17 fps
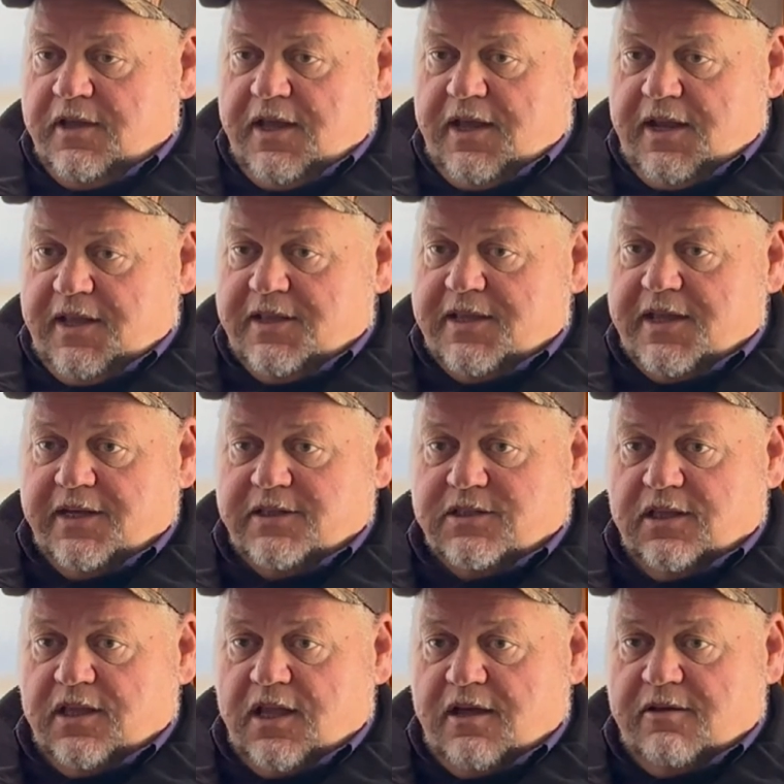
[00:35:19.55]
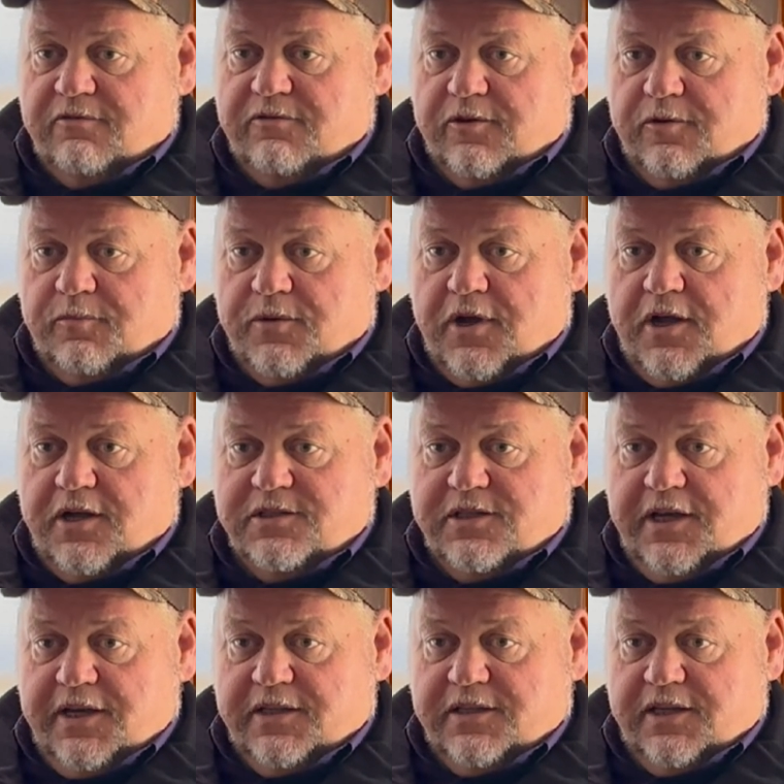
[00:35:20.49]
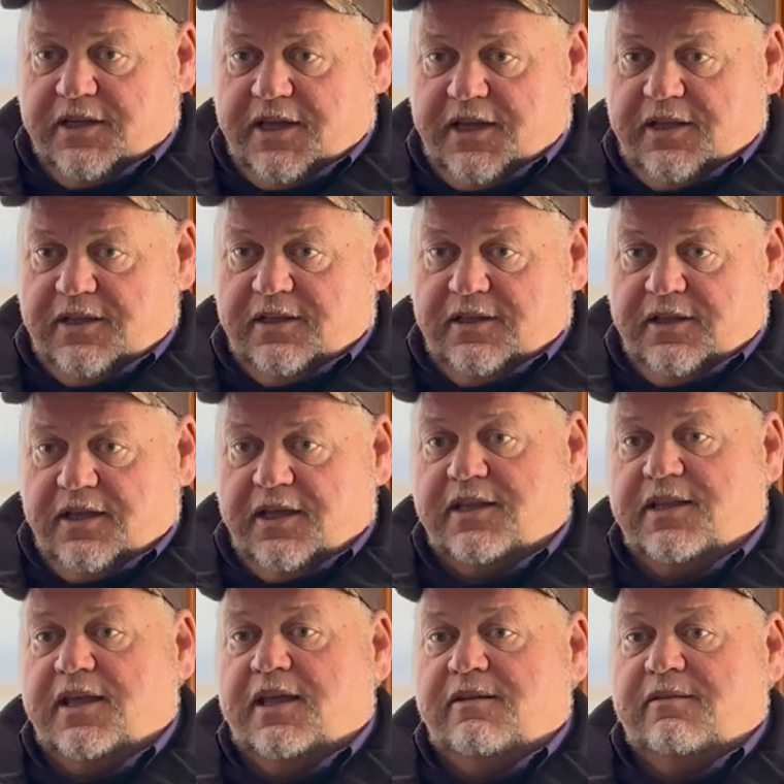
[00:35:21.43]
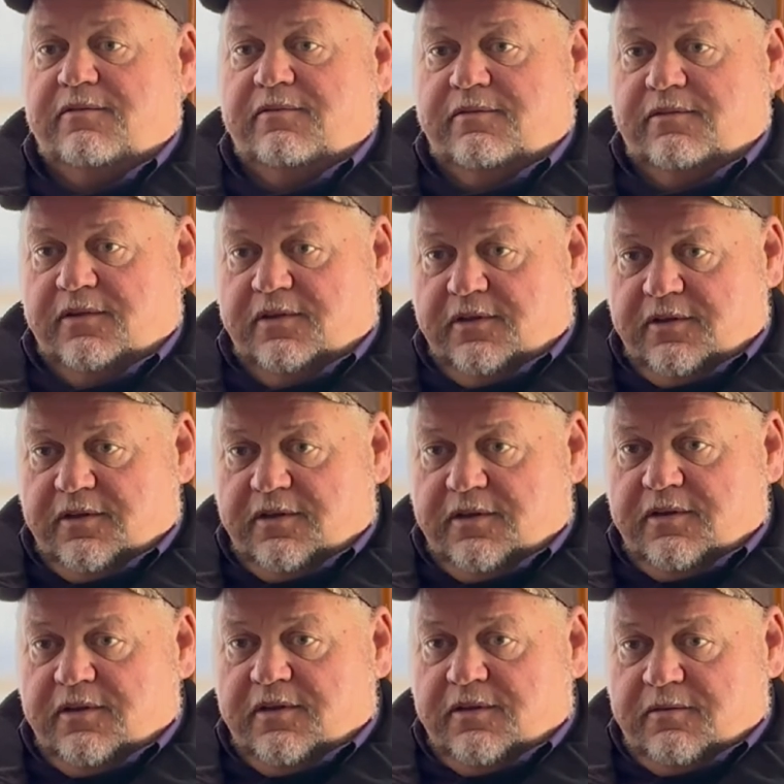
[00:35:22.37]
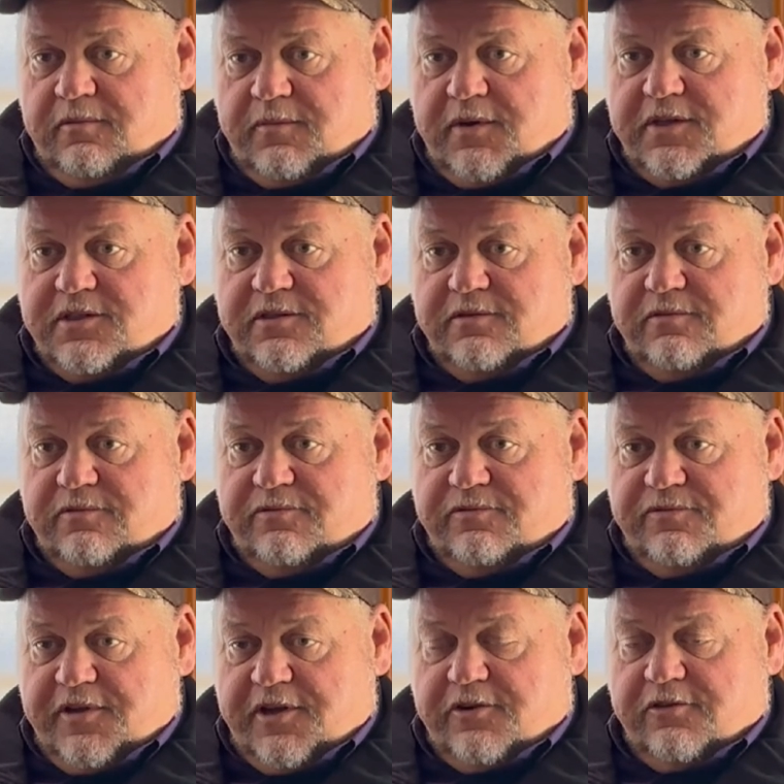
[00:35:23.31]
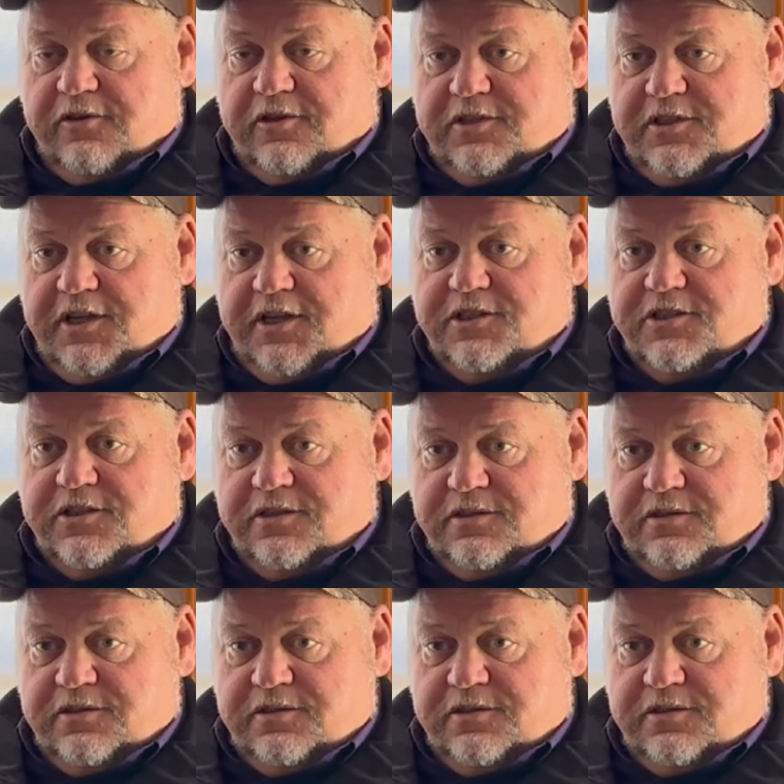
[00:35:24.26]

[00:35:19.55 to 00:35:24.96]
and it takes a lot for a project to get that much of federal attention.